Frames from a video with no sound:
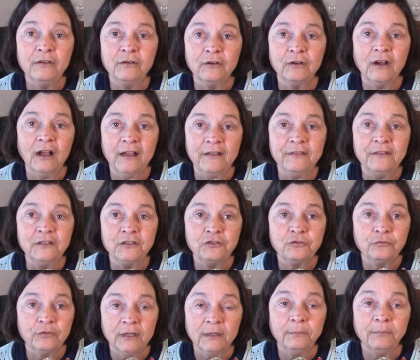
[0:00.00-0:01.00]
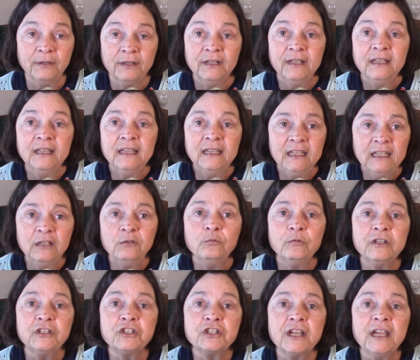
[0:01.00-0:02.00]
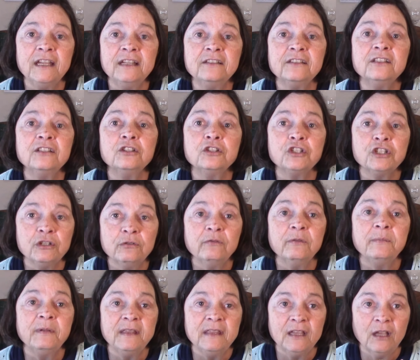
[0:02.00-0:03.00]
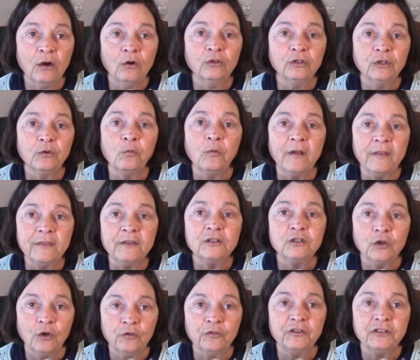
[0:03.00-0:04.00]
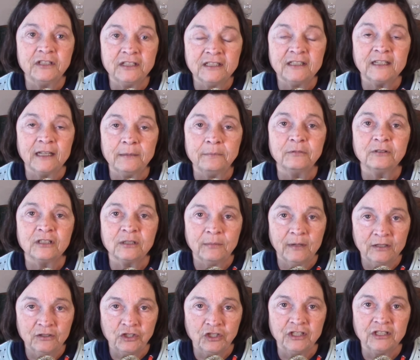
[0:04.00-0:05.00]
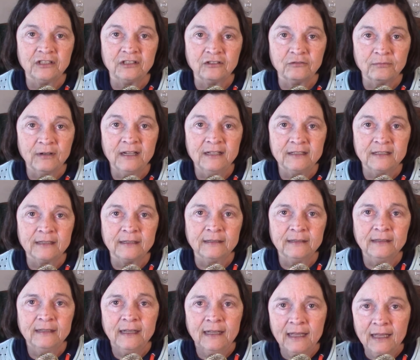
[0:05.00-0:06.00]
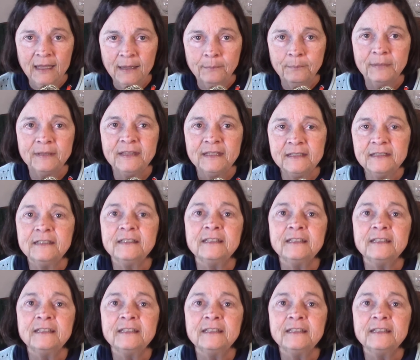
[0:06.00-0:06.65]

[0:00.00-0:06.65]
her on this trip, in which case she would be the only one that told the disciples about Jesus rising. But this